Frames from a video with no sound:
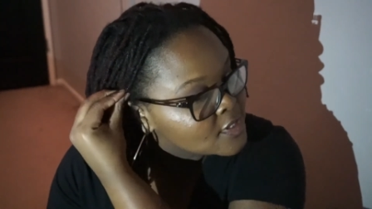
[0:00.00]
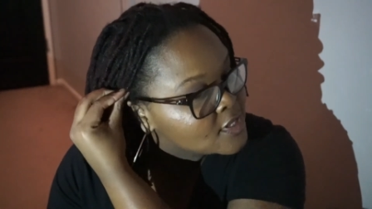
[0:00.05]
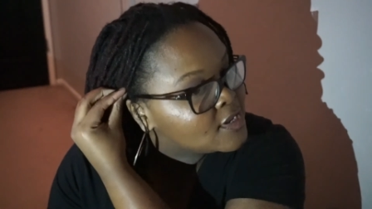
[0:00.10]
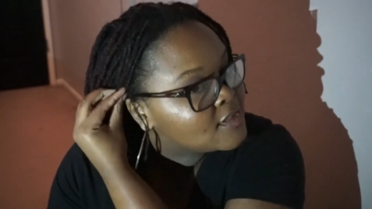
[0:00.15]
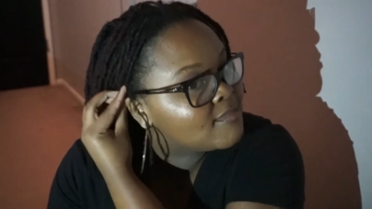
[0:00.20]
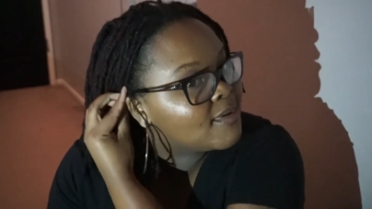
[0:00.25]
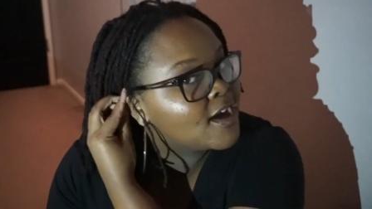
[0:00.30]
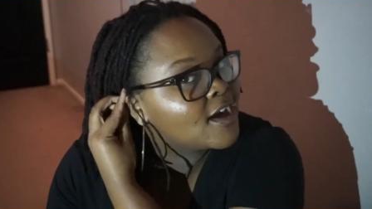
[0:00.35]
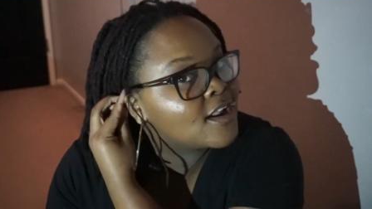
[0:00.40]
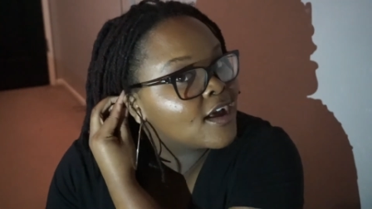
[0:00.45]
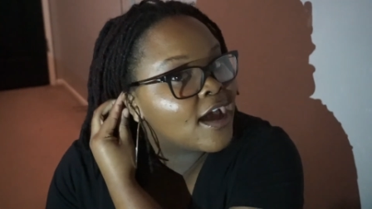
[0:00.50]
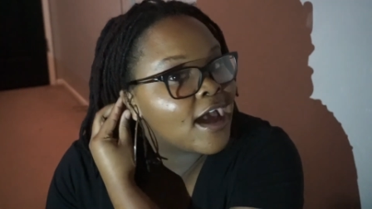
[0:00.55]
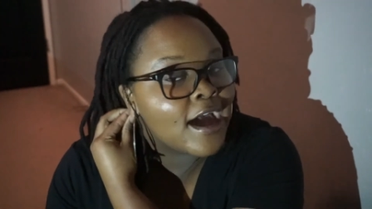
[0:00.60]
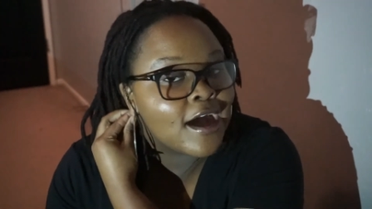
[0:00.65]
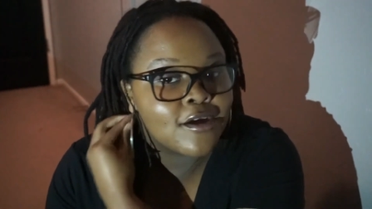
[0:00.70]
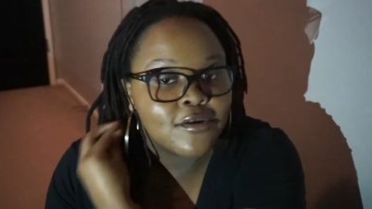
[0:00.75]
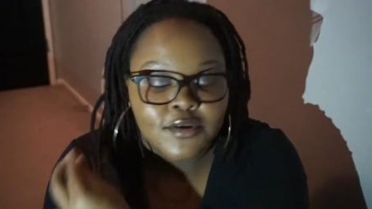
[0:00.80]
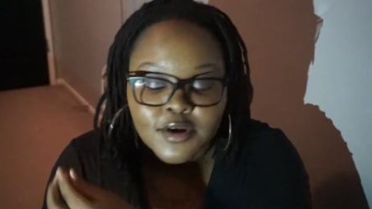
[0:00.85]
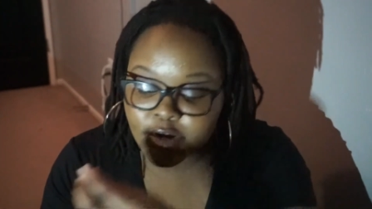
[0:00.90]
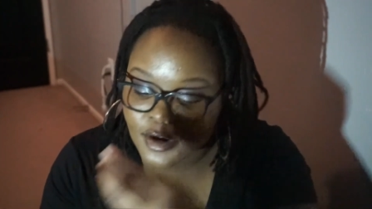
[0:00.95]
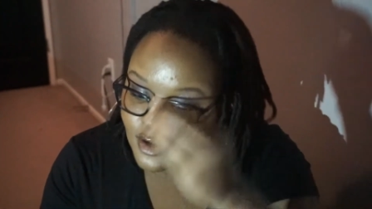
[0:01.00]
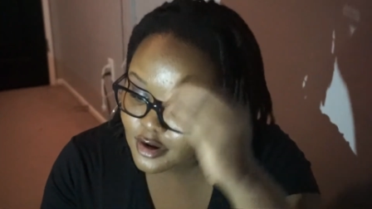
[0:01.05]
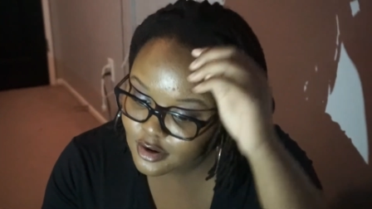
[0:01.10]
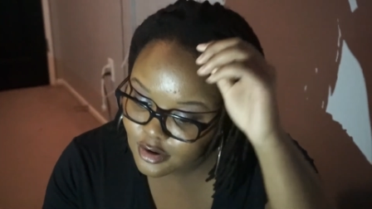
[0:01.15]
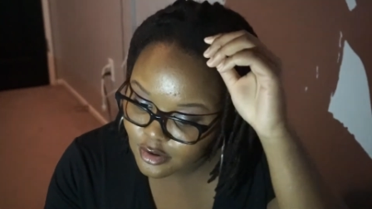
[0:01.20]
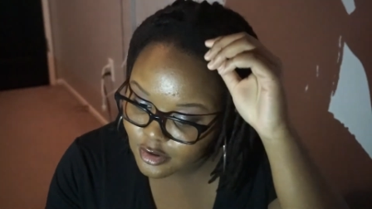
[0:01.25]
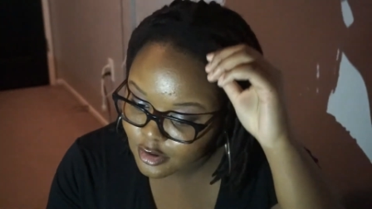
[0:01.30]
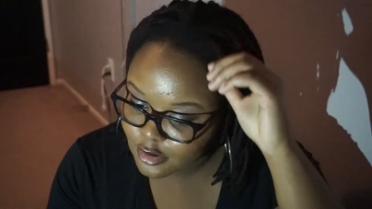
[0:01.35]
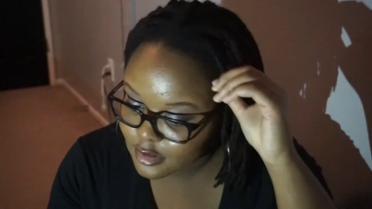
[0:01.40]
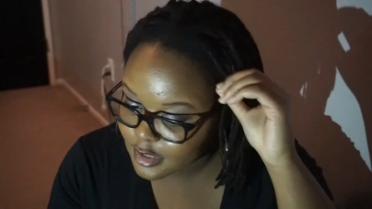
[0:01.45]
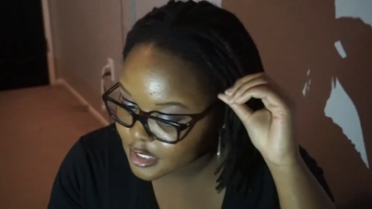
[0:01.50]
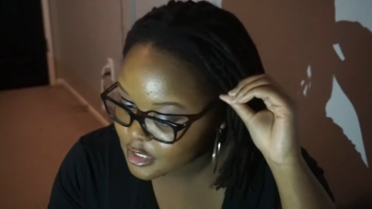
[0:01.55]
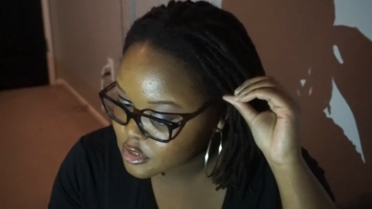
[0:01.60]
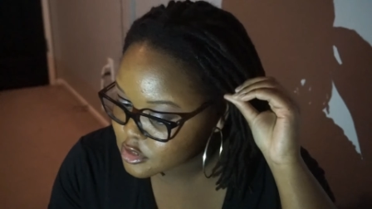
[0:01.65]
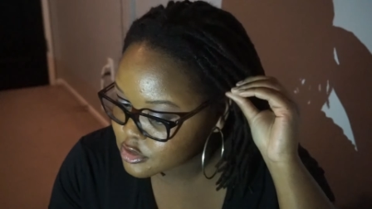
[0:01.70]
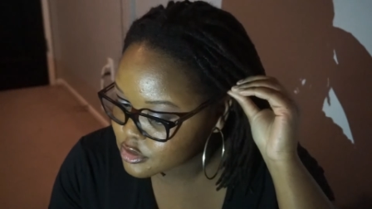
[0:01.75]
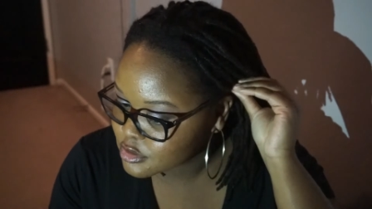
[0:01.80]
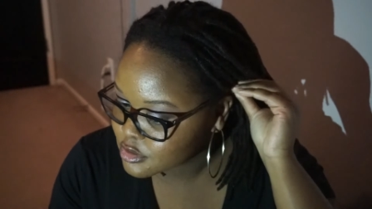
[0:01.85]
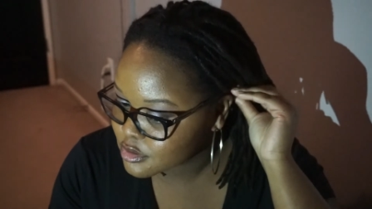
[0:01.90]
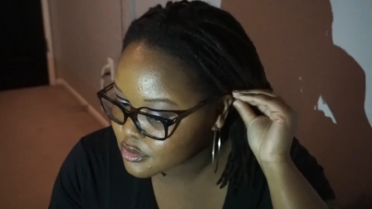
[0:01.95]
an hour, or like
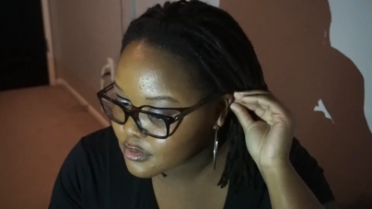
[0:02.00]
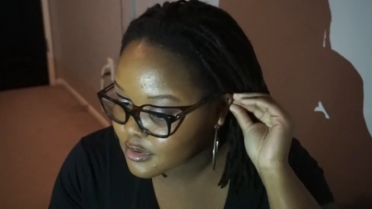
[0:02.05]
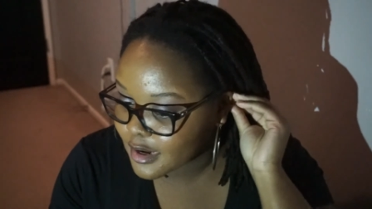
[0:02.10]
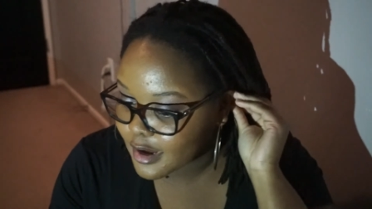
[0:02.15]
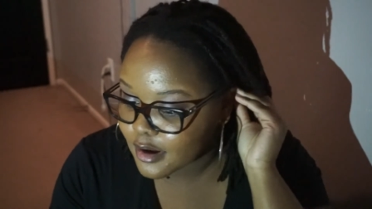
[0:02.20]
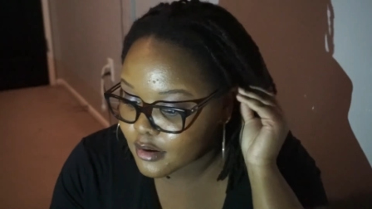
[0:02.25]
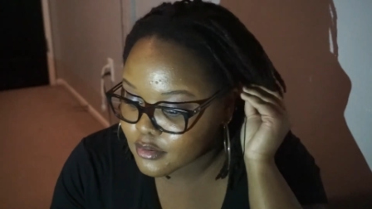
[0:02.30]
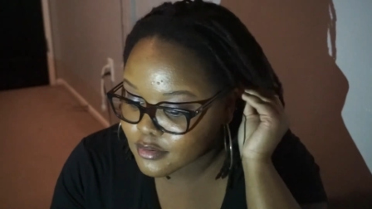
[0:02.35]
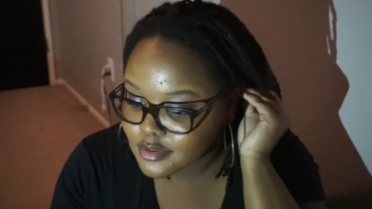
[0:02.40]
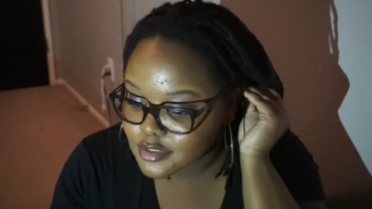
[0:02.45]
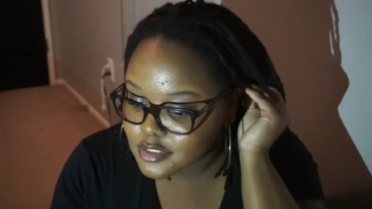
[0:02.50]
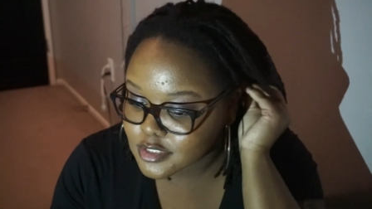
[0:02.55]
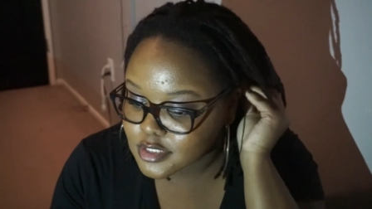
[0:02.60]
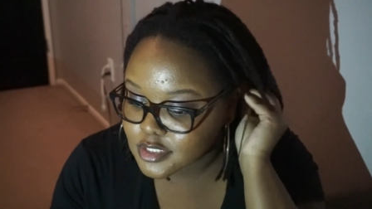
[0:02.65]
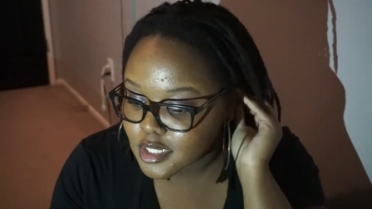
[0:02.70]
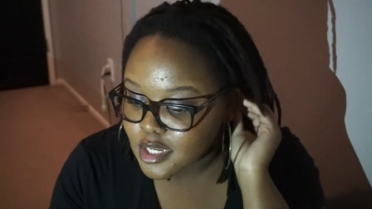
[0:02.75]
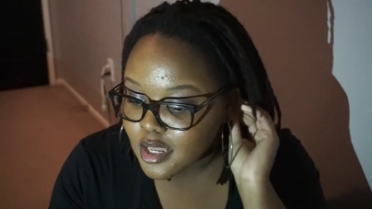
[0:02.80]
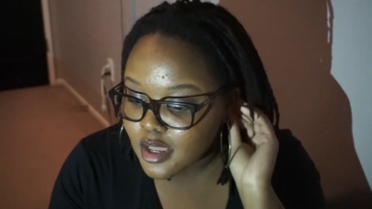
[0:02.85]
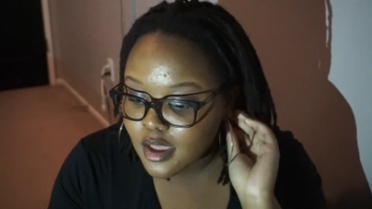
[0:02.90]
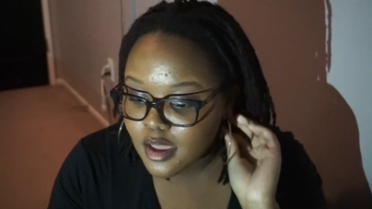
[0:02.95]
2 to 3 hours.